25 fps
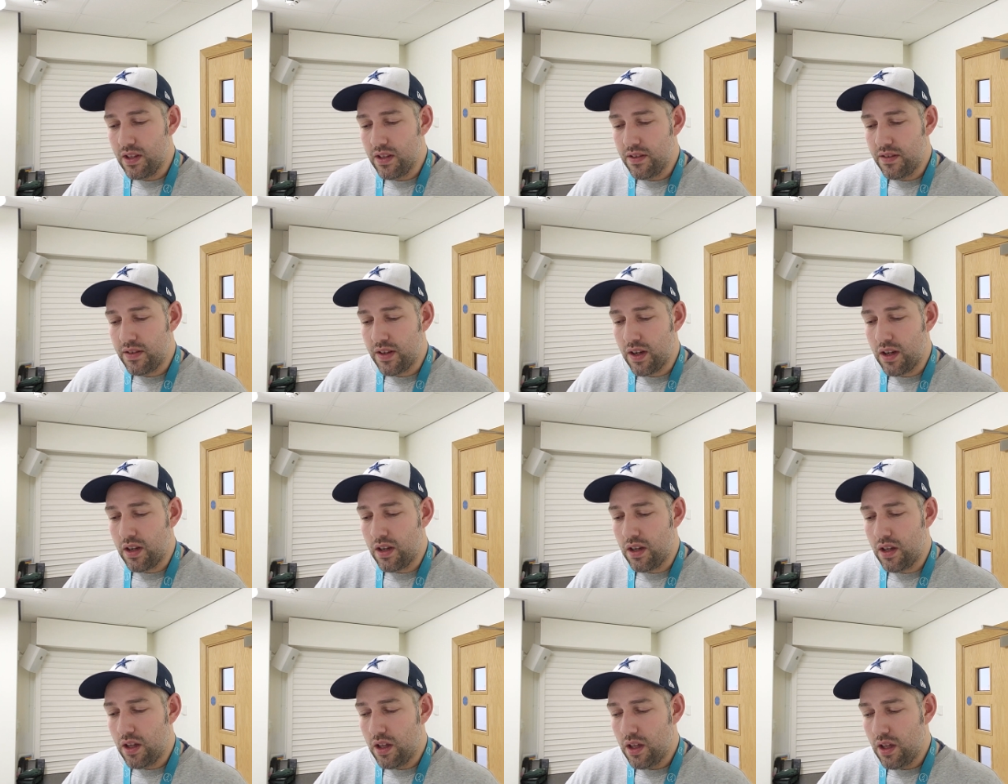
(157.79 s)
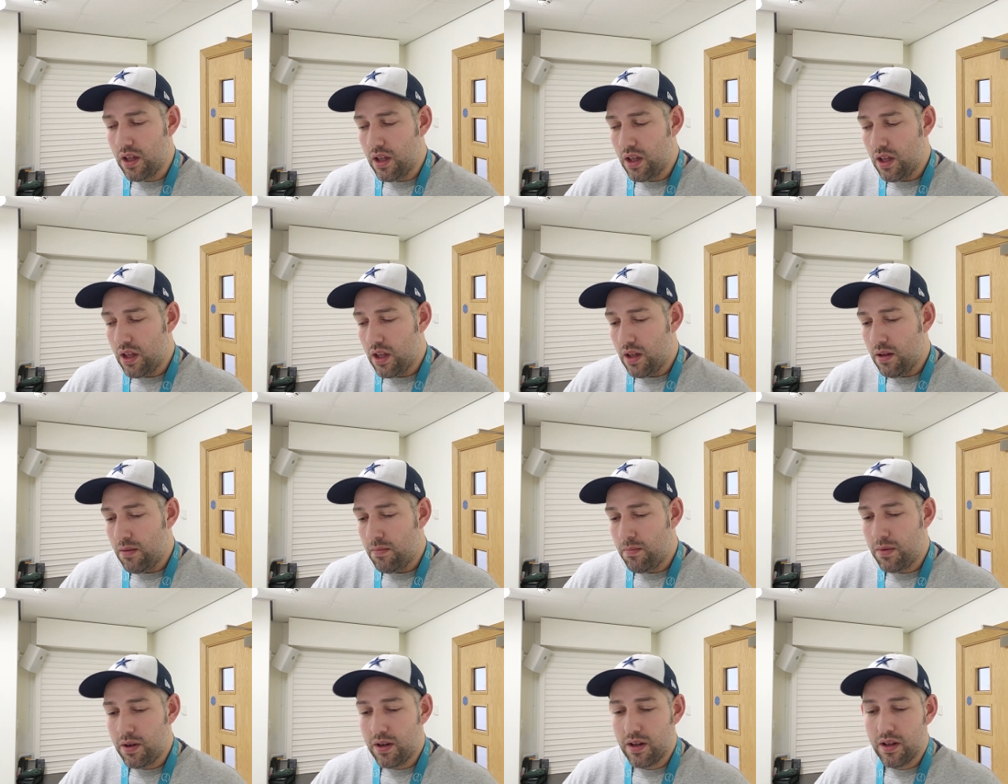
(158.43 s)
So
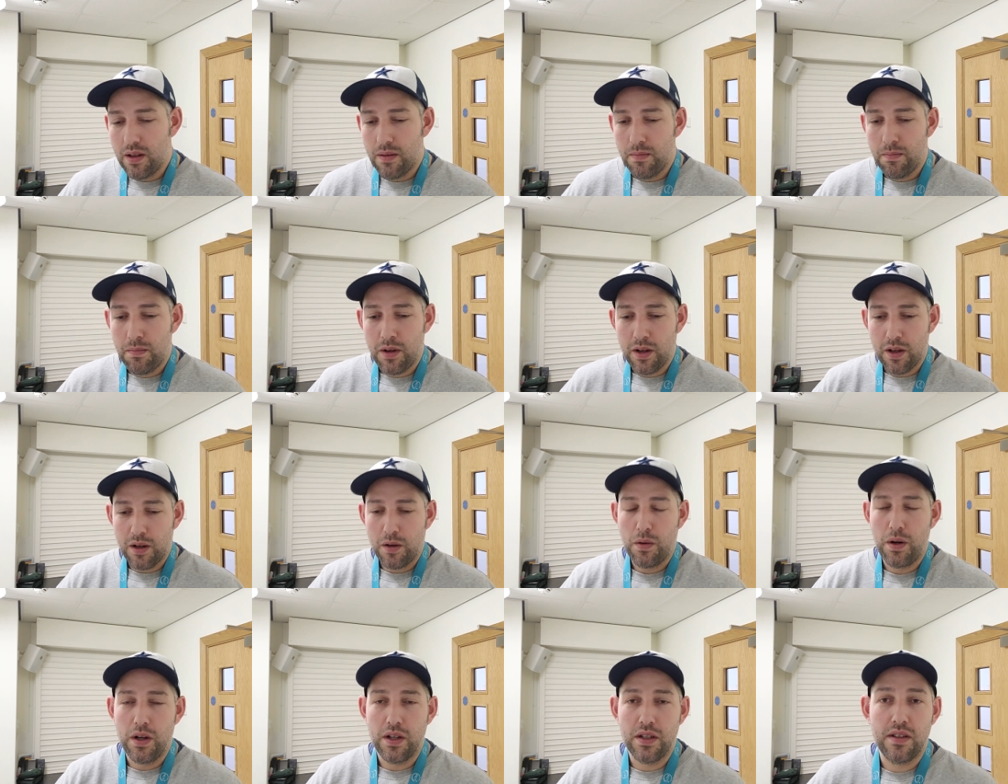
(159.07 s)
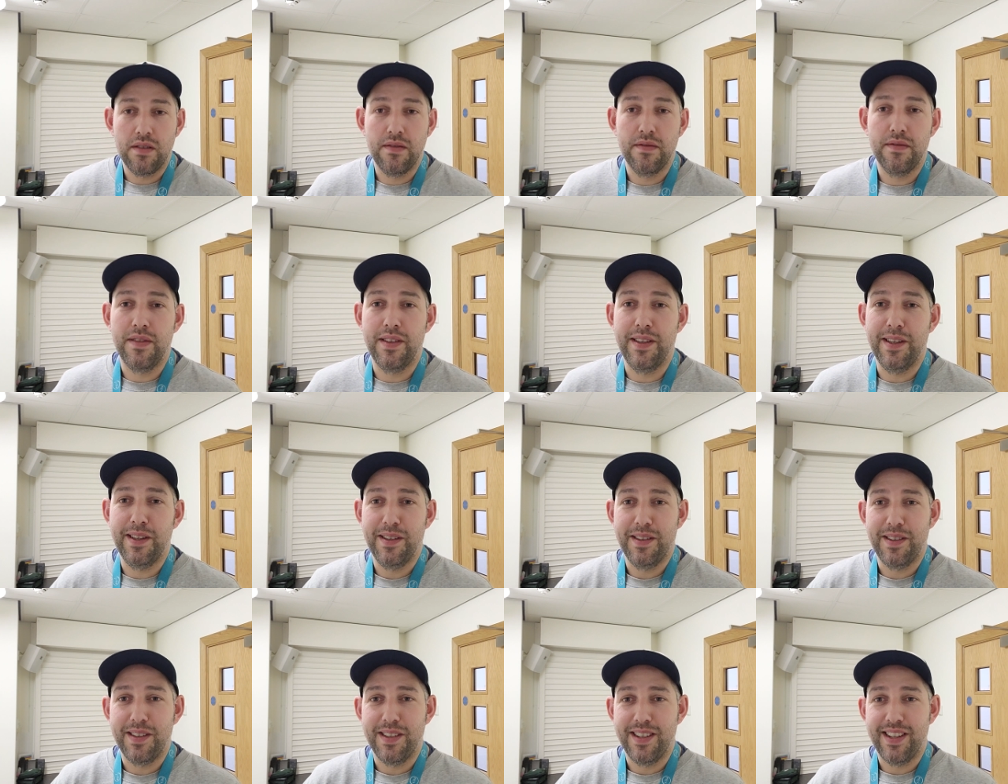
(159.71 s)
my my question for
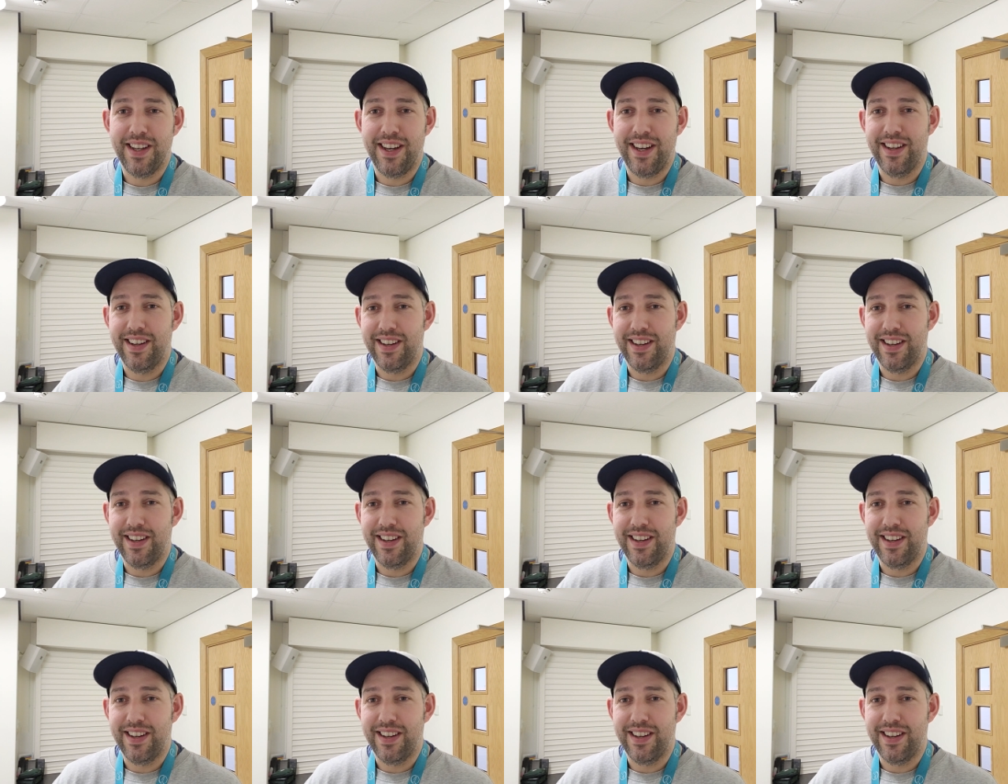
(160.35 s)
you today